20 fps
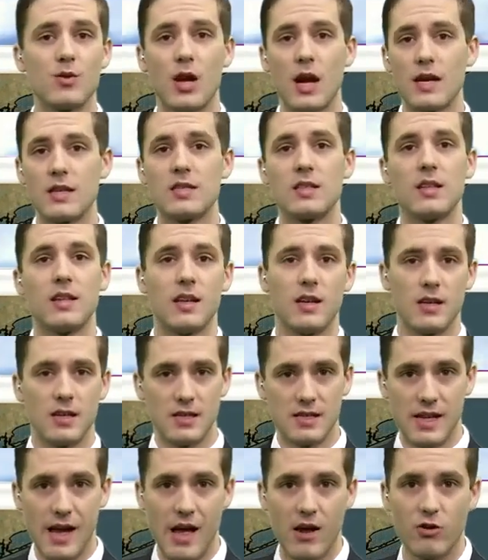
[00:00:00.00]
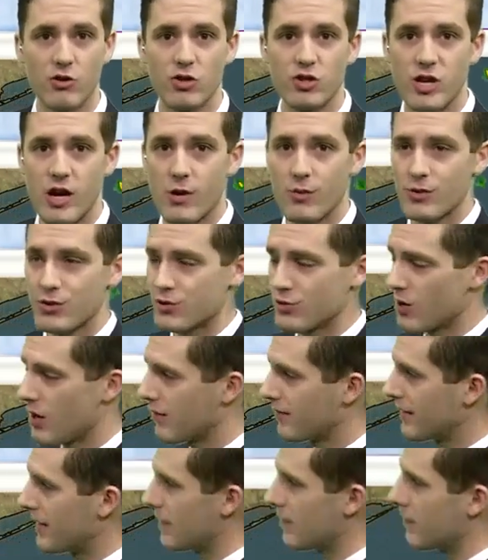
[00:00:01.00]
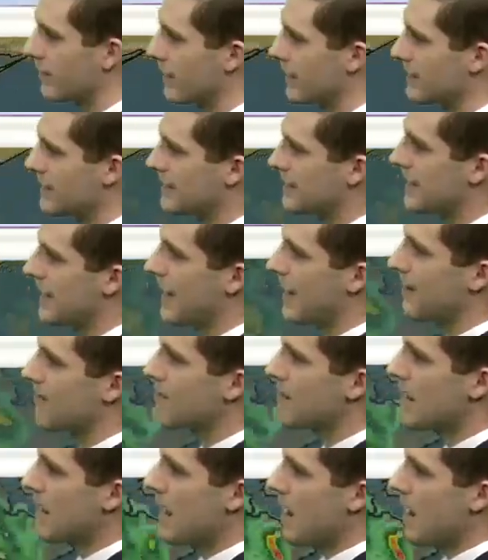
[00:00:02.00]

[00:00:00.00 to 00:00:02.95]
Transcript: those isolated scattered showers throughout the area today.